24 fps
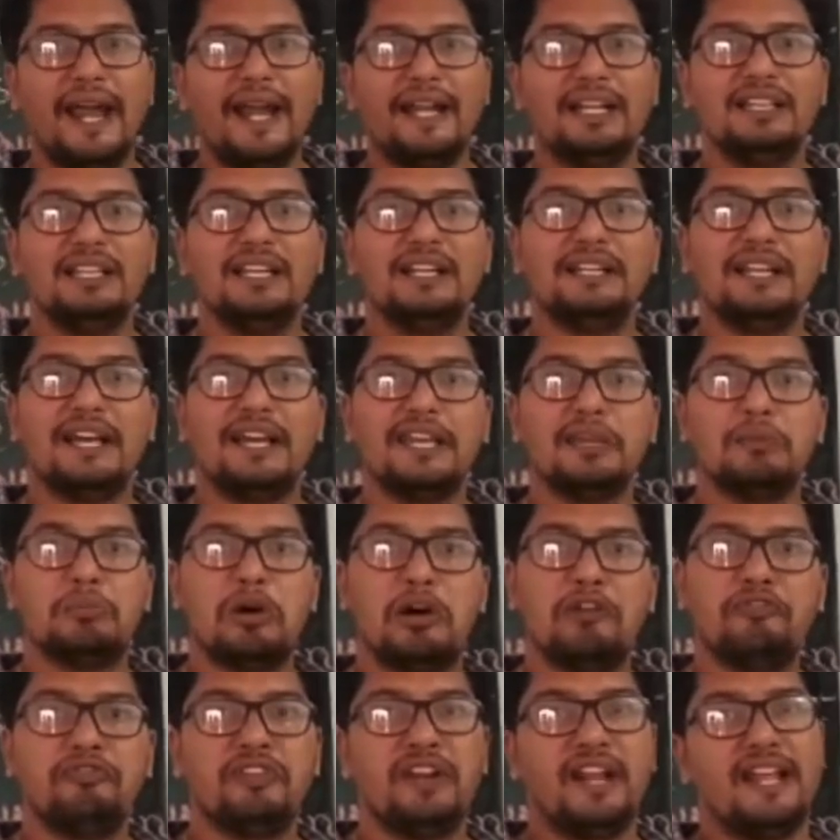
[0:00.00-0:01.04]
at the time
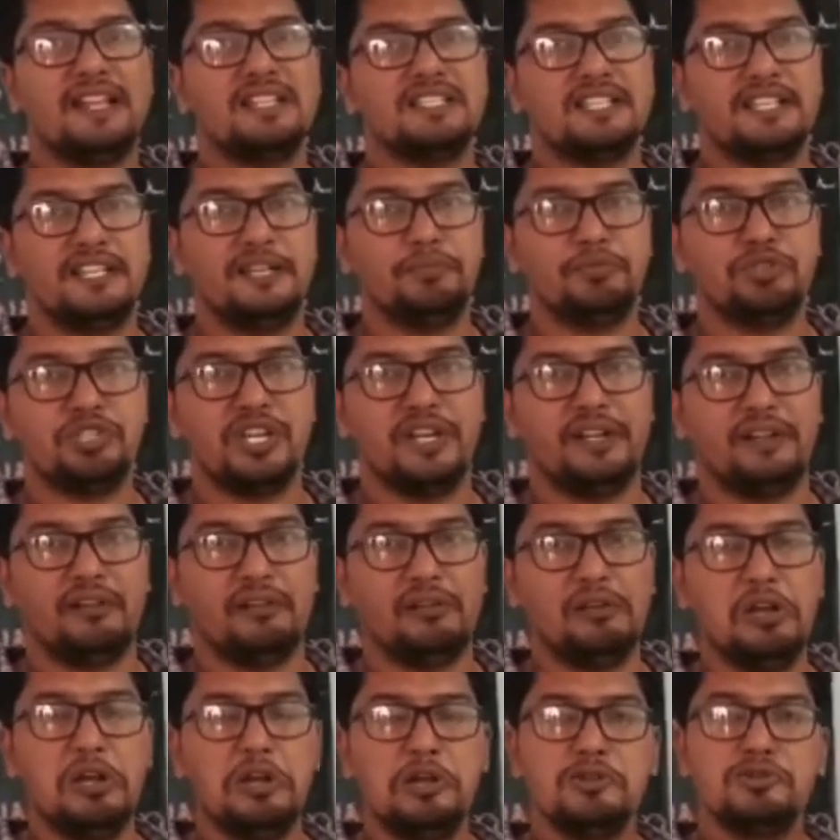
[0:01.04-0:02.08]
of transcription.